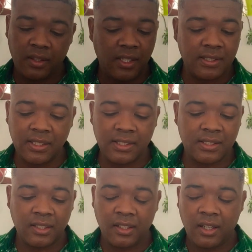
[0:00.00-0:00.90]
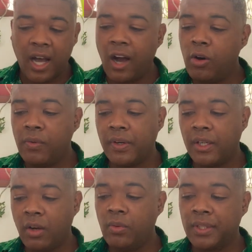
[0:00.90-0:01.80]
this is over
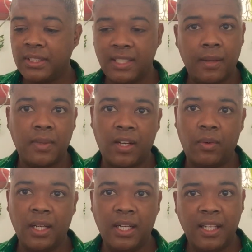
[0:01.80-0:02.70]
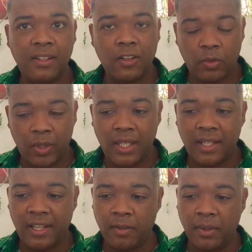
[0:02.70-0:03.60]
and over the same thing really in your
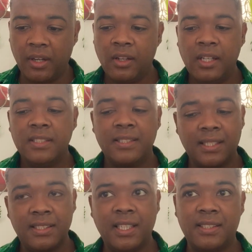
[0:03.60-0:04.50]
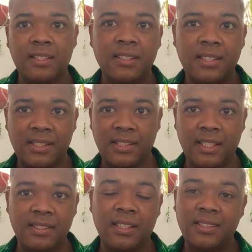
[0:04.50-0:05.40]
reading, Libra. Success,
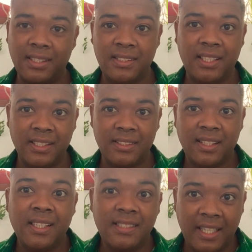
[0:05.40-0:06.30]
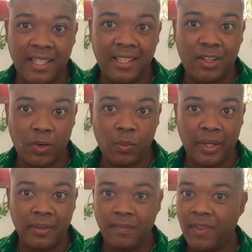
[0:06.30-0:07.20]
success, success is heading your
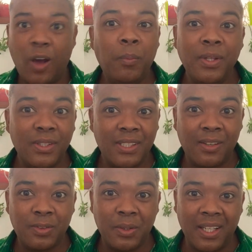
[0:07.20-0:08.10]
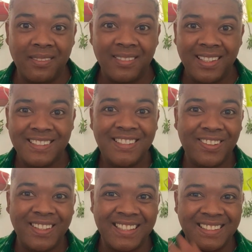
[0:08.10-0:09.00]
way. Open yourself to that. See
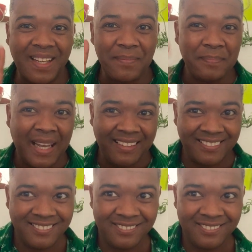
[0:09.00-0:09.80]
you next time. Bye.